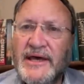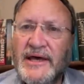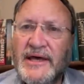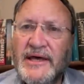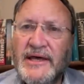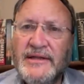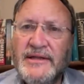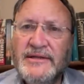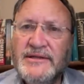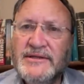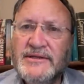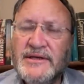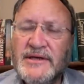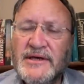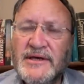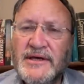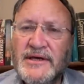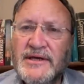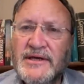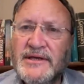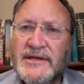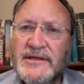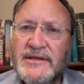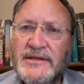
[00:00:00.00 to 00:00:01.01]
and
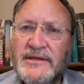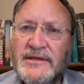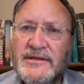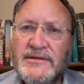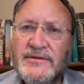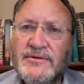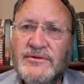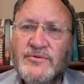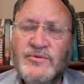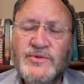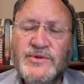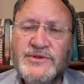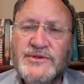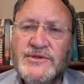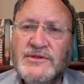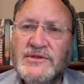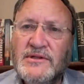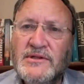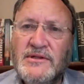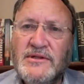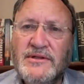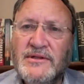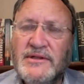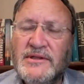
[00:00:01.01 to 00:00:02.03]
uh, it, it, was
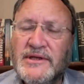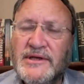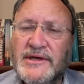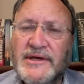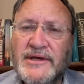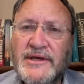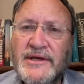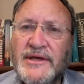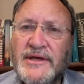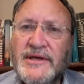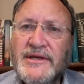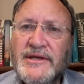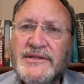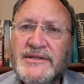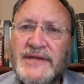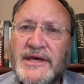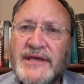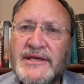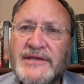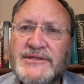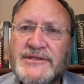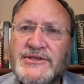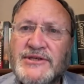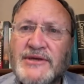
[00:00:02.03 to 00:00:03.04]
still uh,
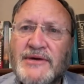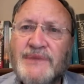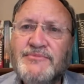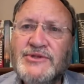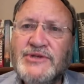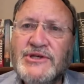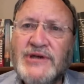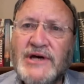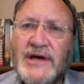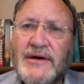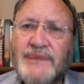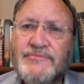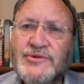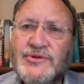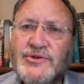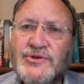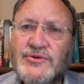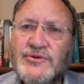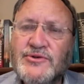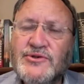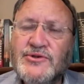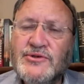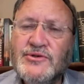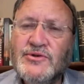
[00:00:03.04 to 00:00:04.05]
taking some time
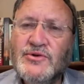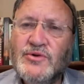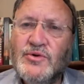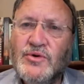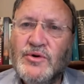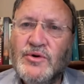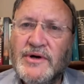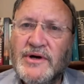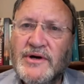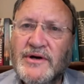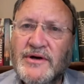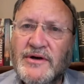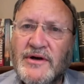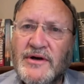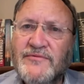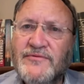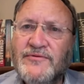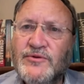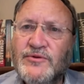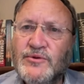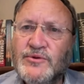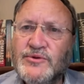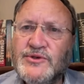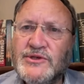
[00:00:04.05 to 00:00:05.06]
to restore a, a
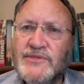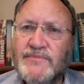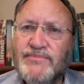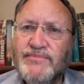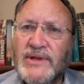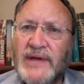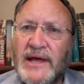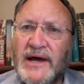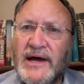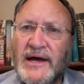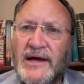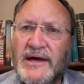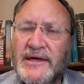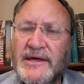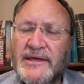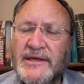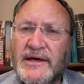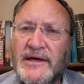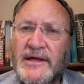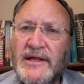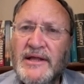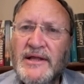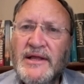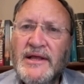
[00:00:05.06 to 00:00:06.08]
full supply.
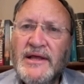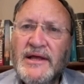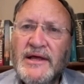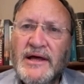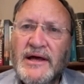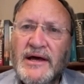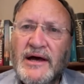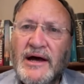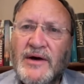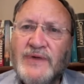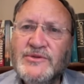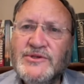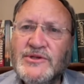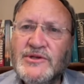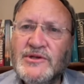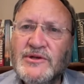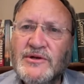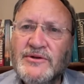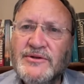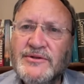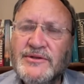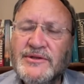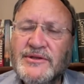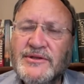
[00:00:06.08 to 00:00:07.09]
Uh, uh I was
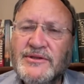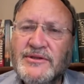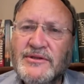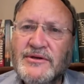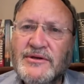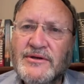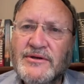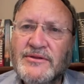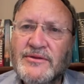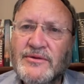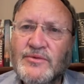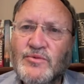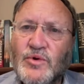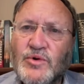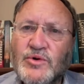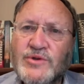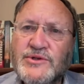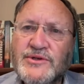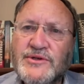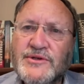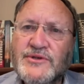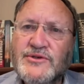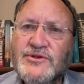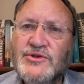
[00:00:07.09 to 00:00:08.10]
told that the, the
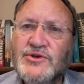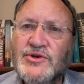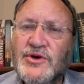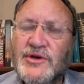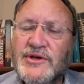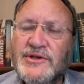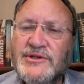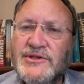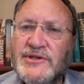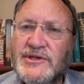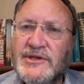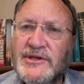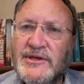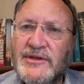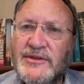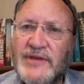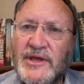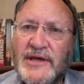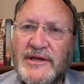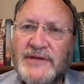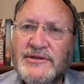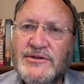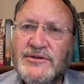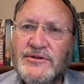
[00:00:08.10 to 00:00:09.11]
water is dirty and
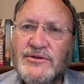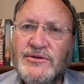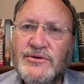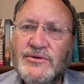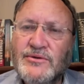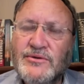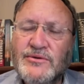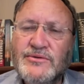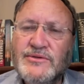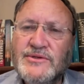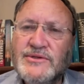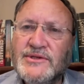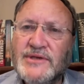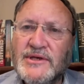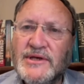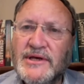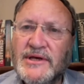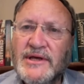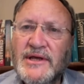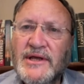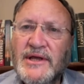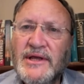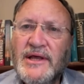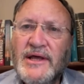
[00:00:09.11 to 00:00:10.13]
they had to use
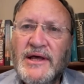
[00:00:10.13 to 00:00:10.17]
uh,